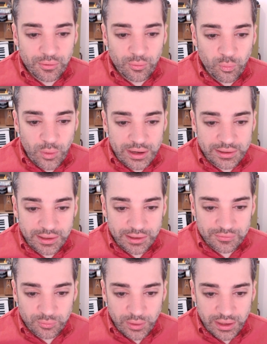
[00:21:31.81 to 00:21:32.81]
winding
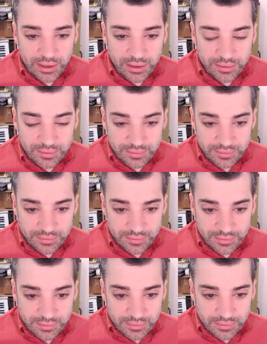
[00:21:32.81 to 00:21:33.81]
its way
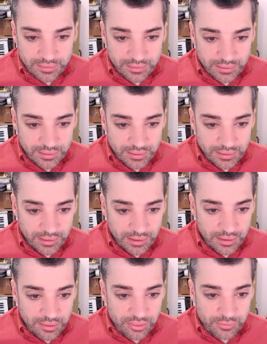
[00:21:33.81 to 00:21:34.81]

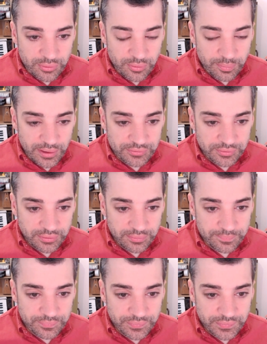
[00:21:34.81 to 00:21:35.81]
uh, through the puzzle.